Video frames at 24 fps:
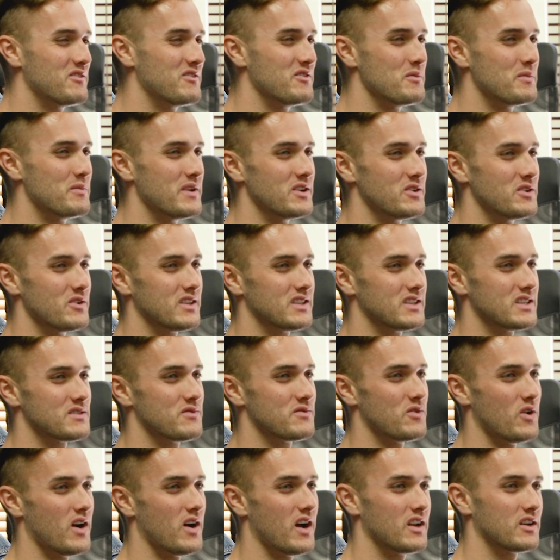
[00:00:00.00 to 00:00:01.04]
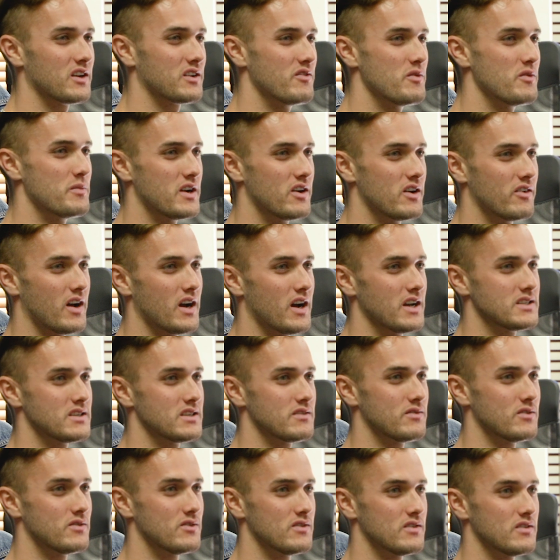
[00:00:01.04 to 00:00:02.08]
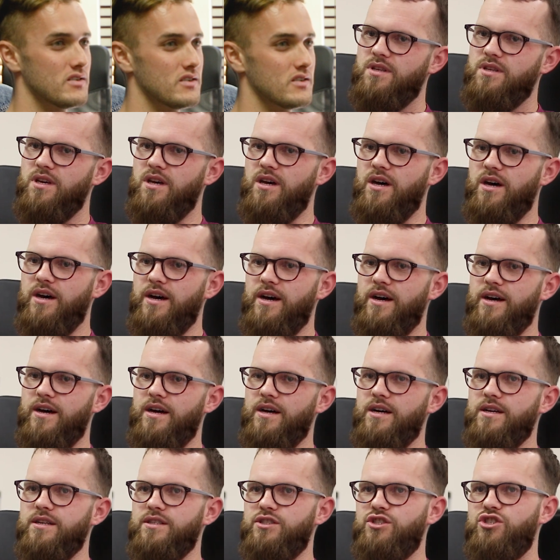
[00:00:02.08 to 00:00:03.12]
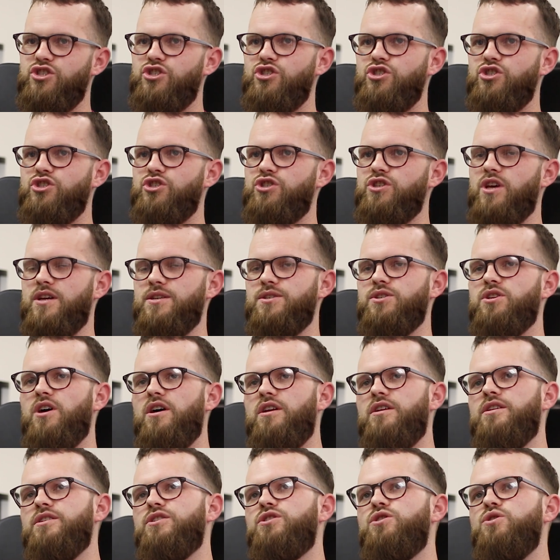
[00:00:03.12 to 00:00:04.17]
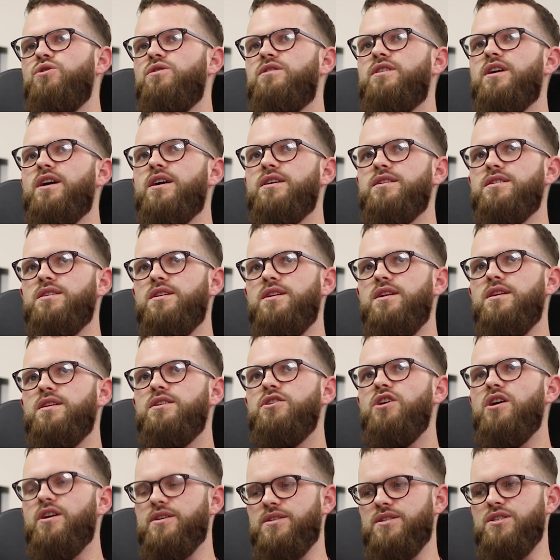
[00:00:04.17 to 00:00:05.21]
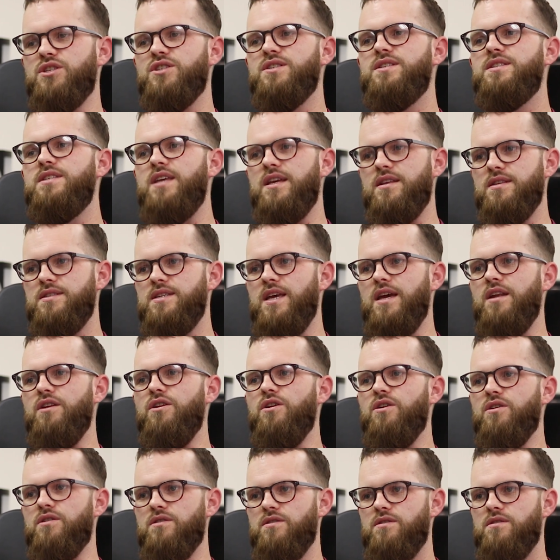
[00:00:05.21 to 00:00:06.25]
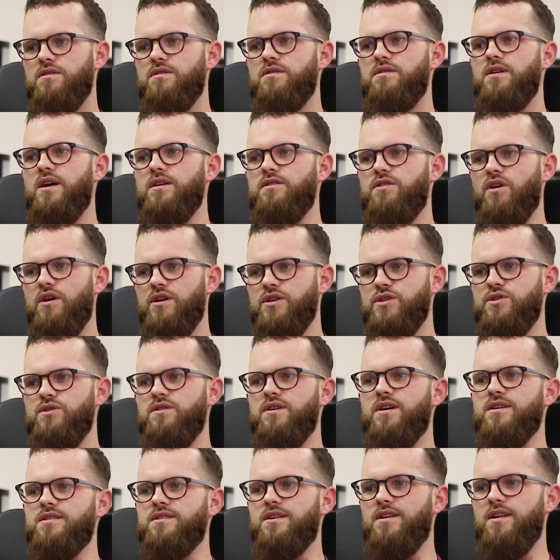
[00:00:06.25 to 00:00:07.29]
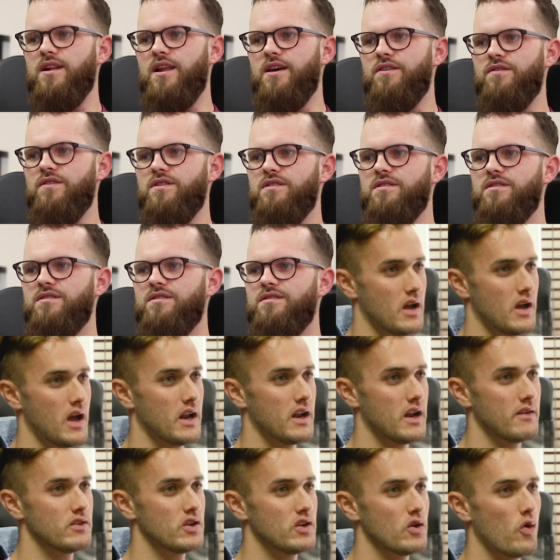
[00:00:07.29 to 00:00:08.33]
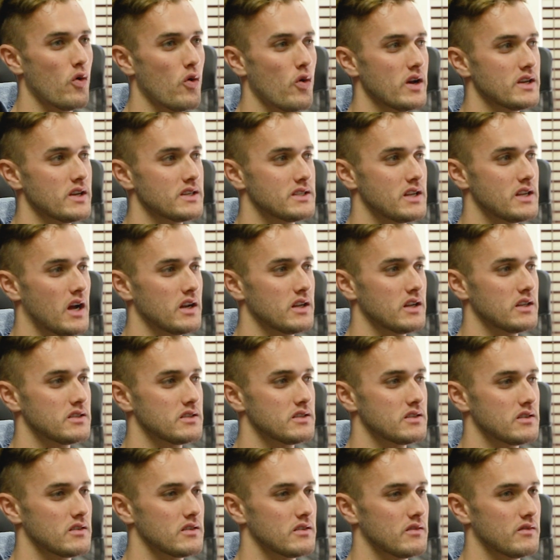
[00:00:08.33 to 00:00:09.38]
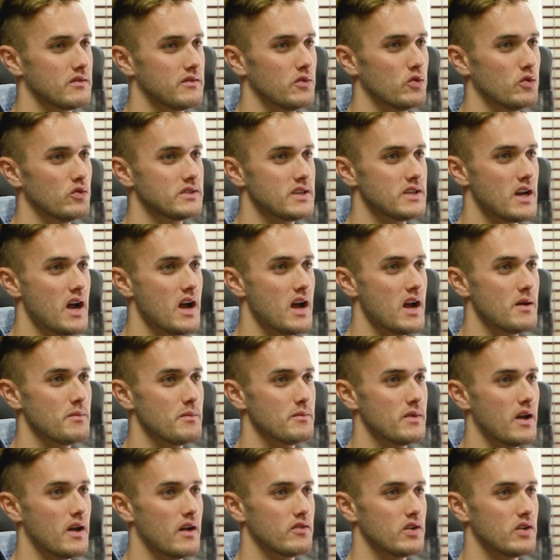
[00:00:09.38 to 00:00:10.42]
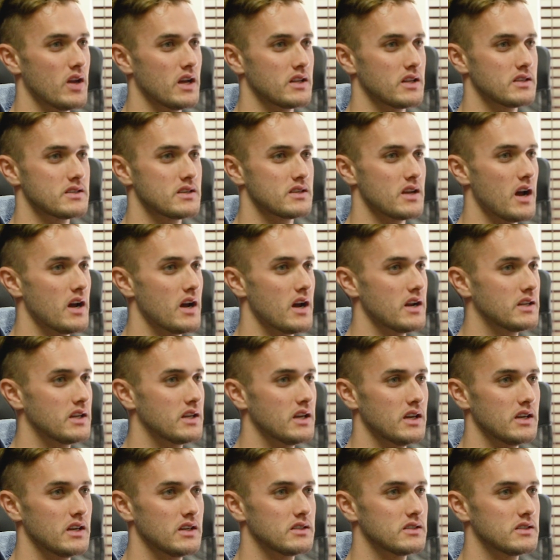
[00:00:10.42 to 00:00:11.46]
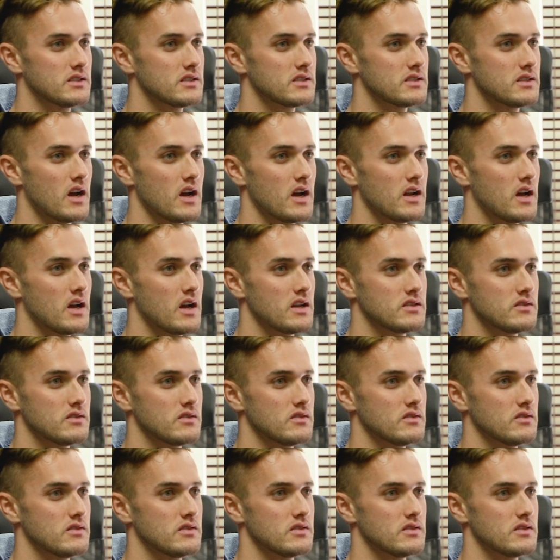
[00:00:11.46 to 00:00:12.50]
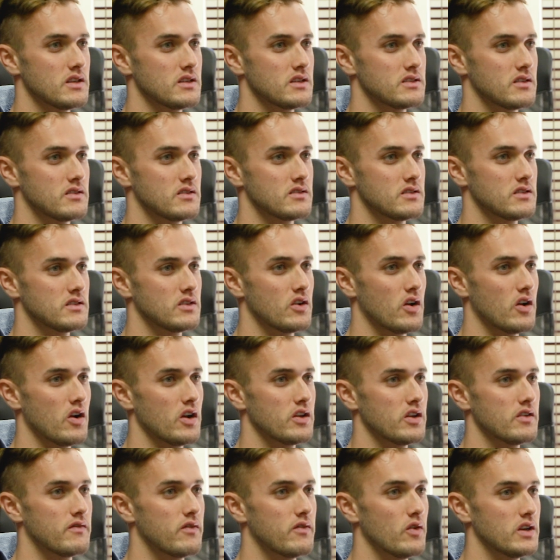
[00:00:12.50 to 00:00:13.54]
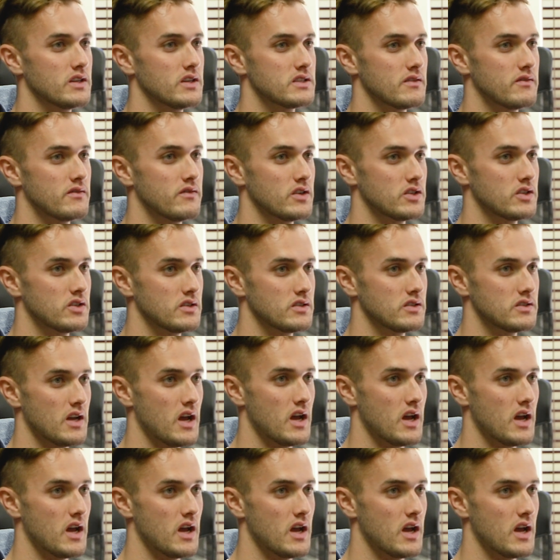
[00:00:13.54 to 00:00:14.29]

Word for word: have you been doing this for? How long have you been a writer for? Uh, I started in 2000. Yeah, so just 10 years. I yeah. started in 2011. And have you always done it full time? Have you had side gigs, side hustles? Is it, you know, are you fully sufficient